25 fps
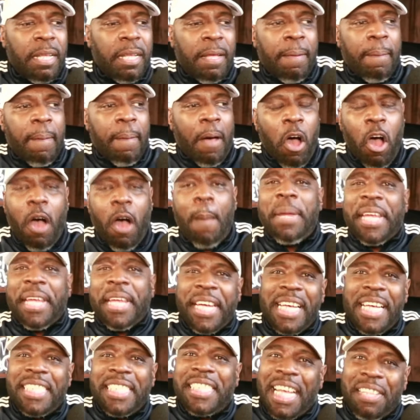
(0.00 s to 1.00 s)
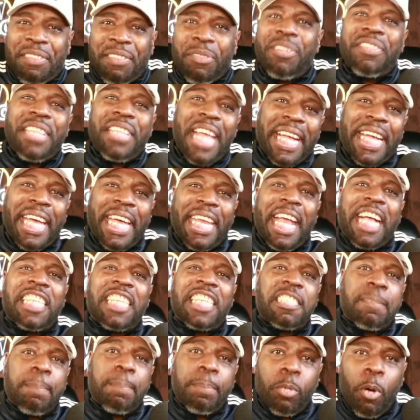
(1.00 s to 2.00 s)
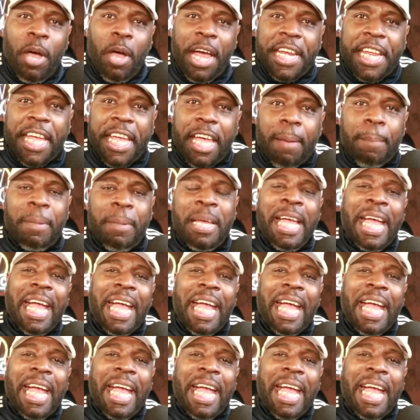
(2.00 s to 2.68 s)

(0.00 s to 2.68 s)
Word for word: All because they thought they could exploit him